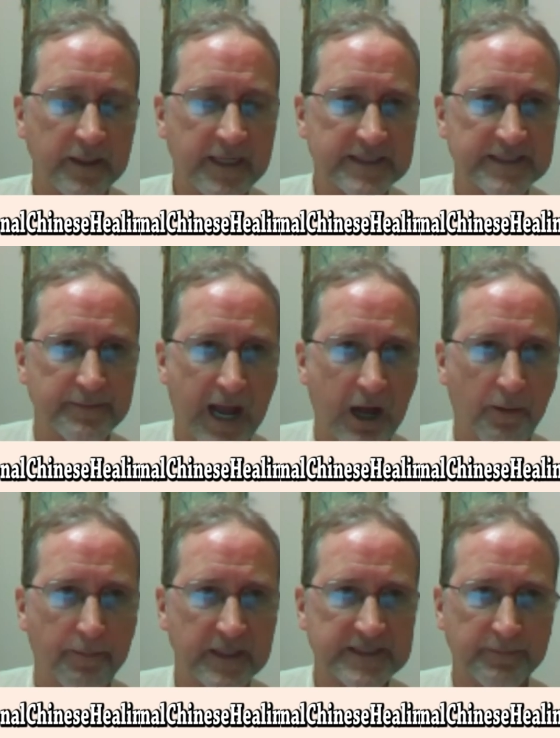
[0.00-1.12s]
get some help,
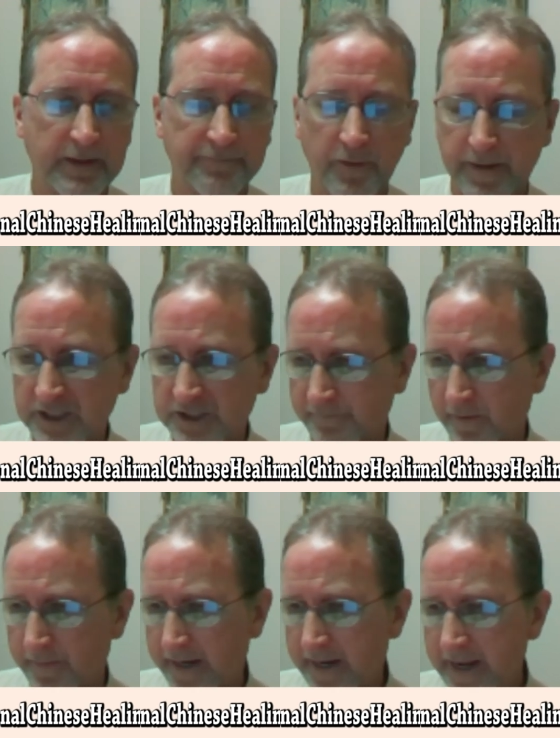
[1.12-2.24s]
some information from
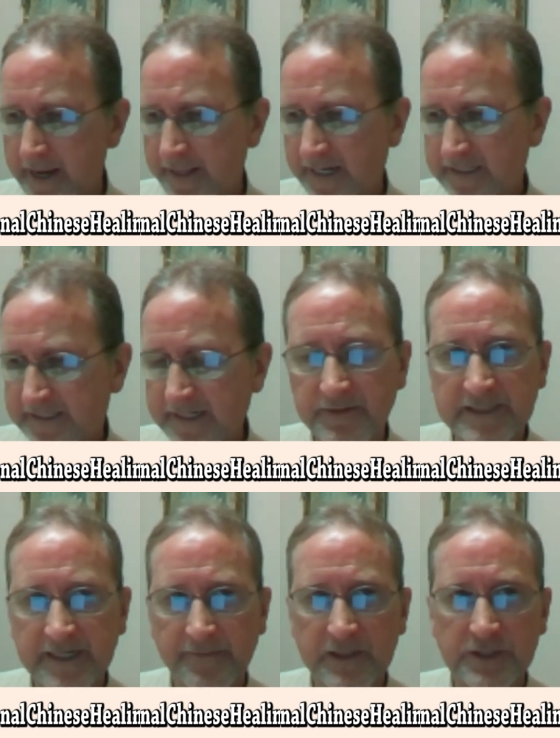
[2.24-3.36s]
that. That's
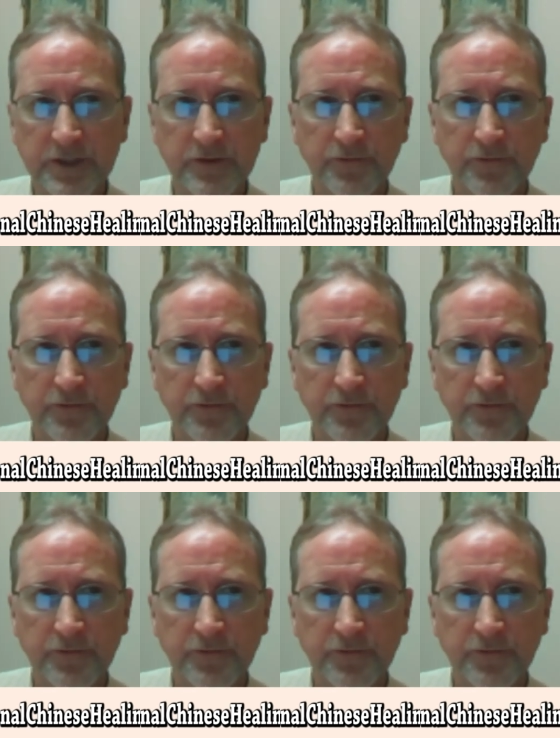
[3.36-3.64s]
772